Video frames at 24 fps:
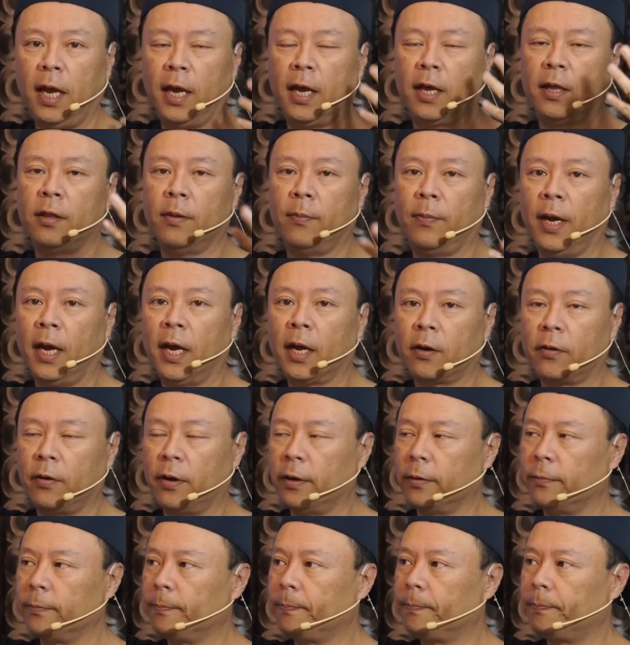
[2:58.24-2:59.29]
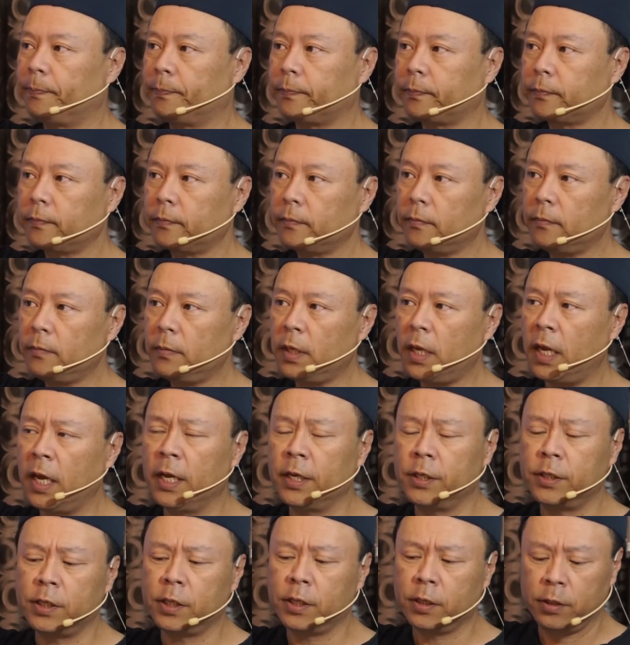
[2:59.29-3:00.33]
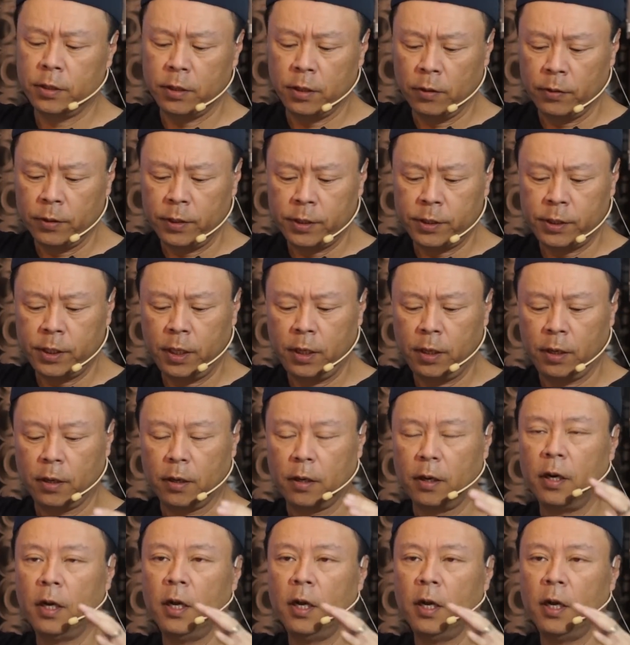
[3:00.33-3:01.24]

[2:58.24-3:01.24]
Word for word: and the background. As you can notice here,